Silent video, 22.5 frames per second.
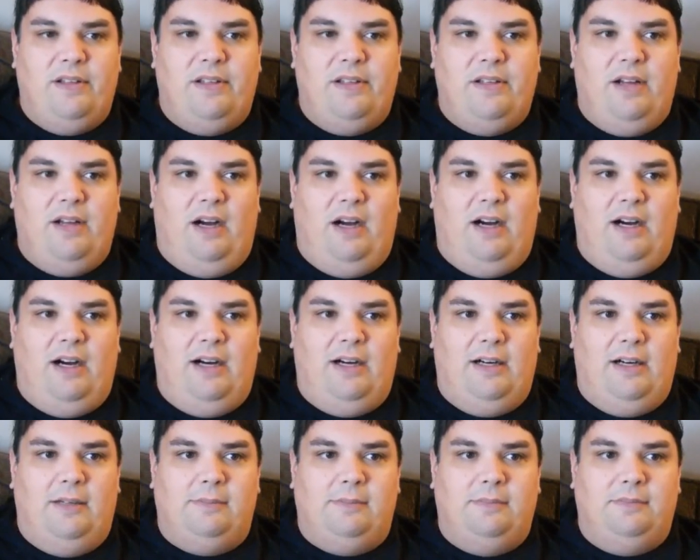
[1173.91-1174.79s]

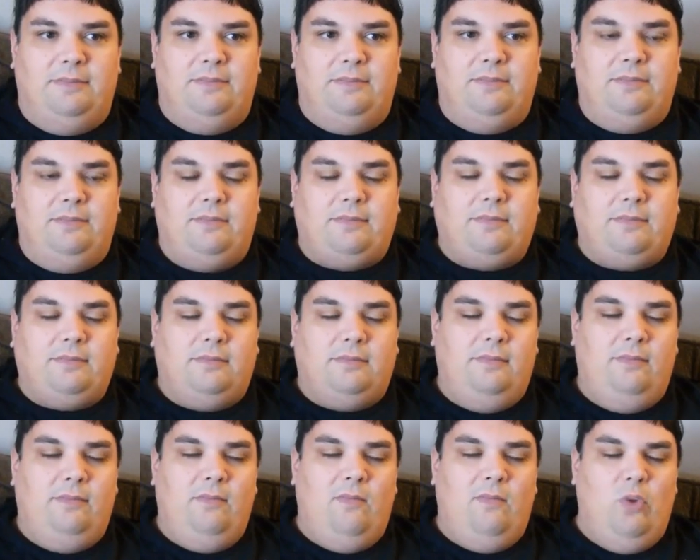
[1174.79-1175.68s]
um
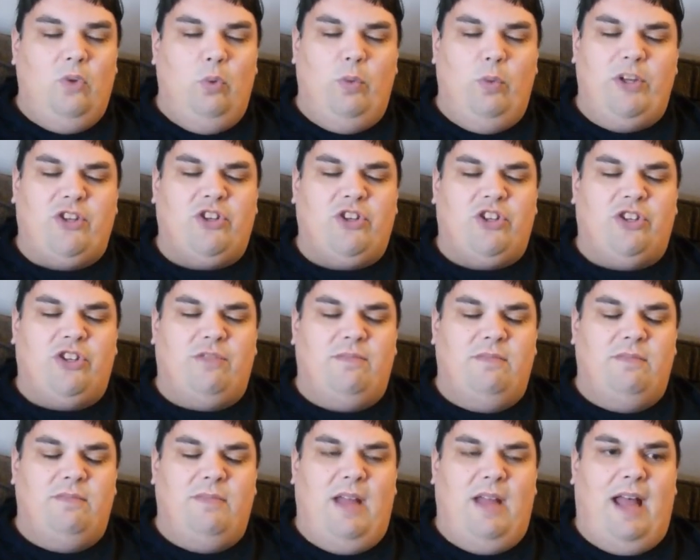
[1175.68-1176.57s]
which
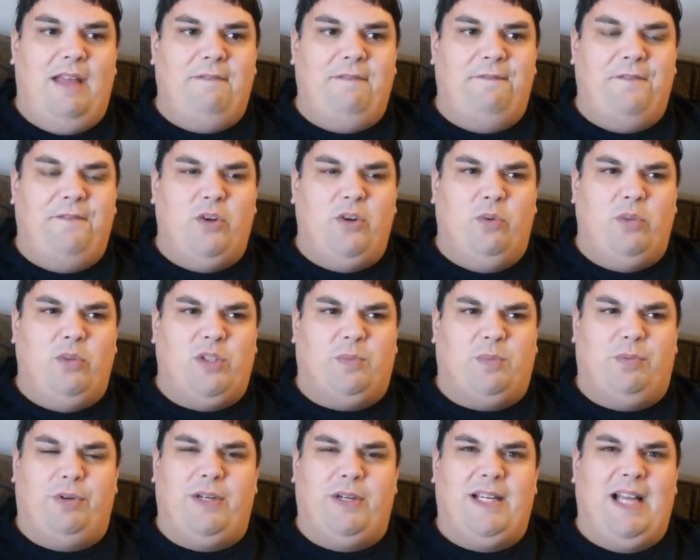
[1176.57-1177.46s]
i feel was
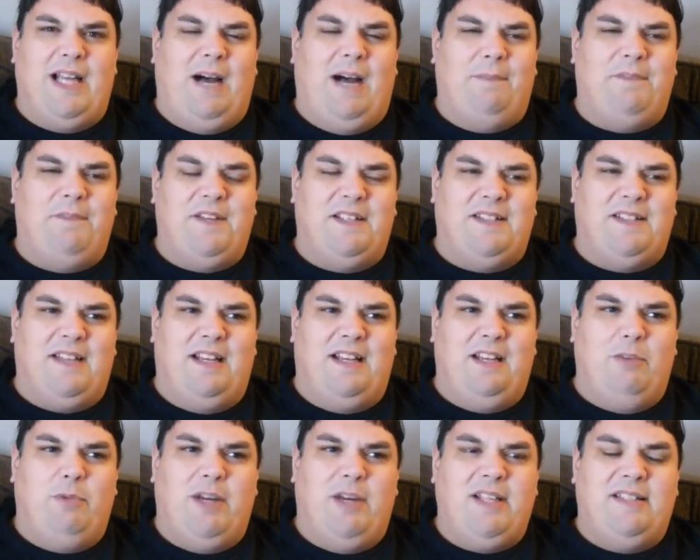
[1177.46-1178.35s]
pretty obvious
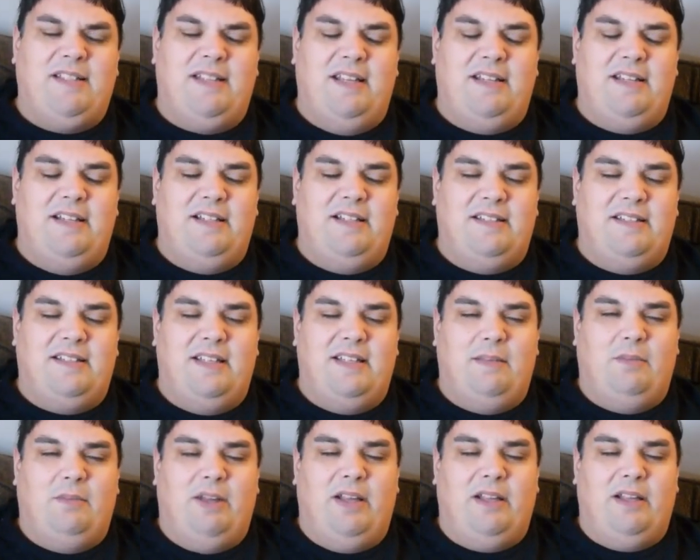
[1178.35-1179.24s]
anyways they didn't
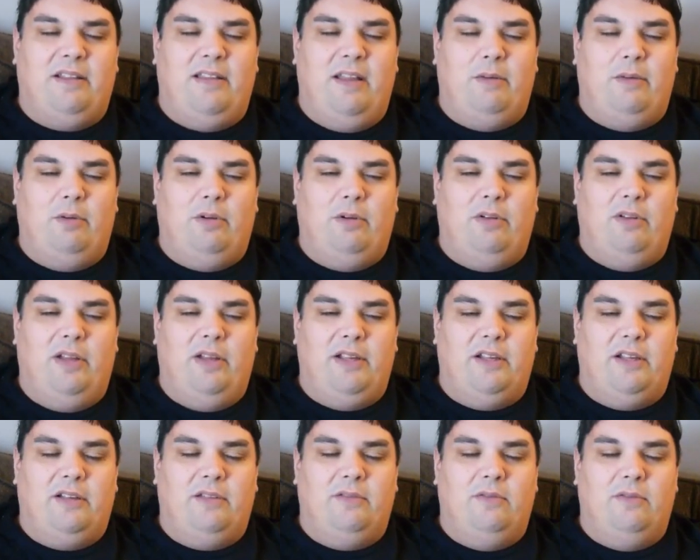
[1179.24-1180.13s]
seem like they were
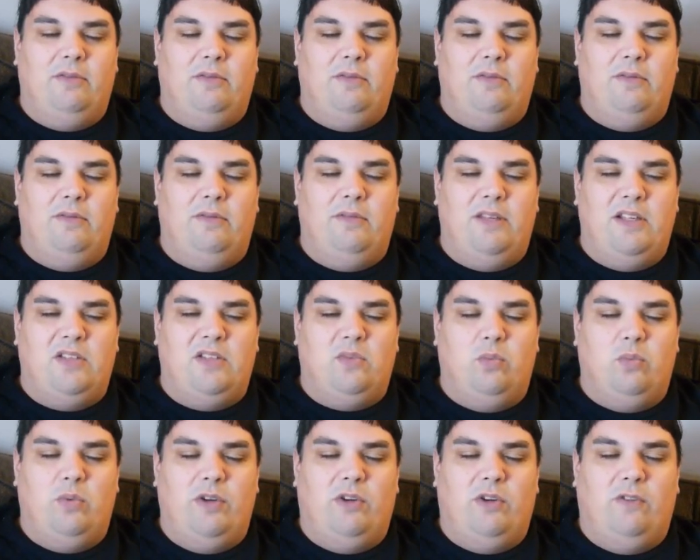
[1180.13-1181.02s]
like these
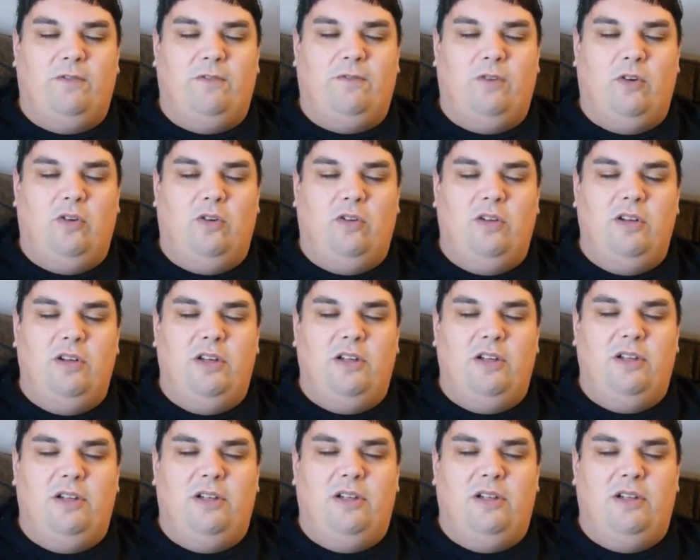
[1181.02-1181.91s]
willful
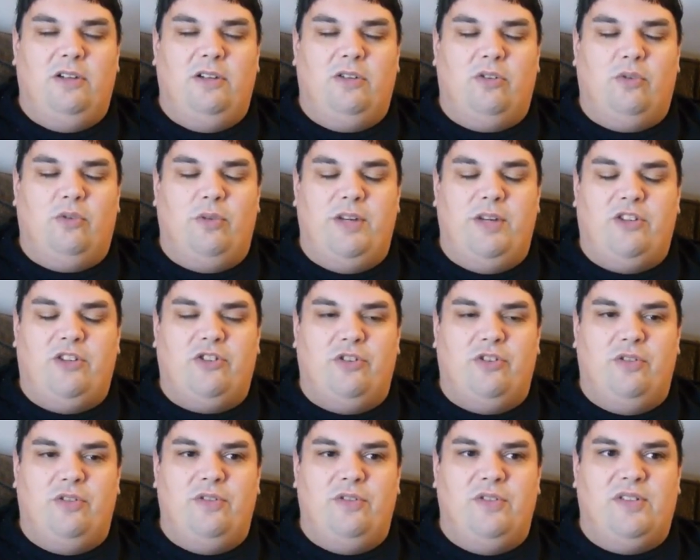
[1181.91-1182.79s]

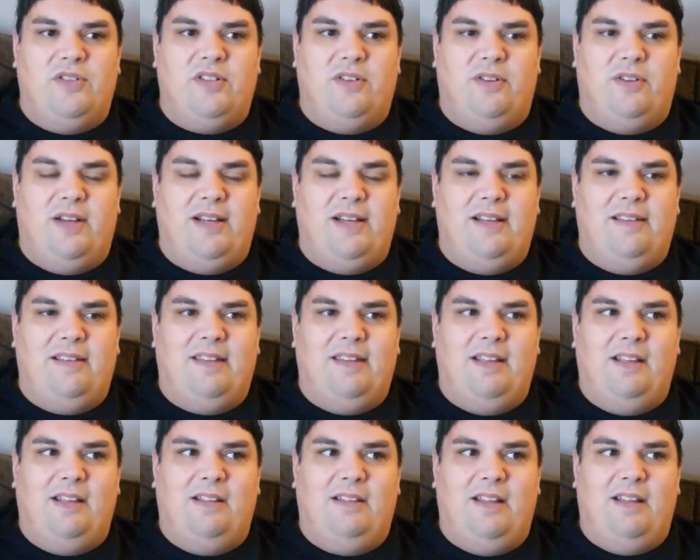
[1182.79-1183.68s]
creatures or
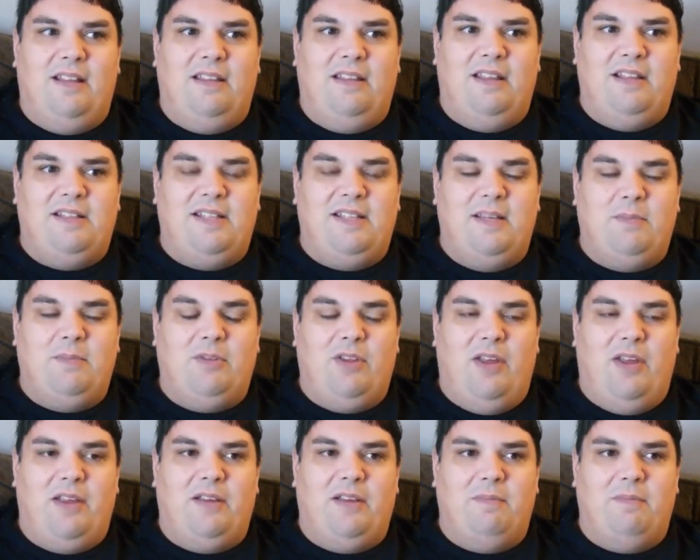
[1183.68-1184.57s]
anything they, they seemed like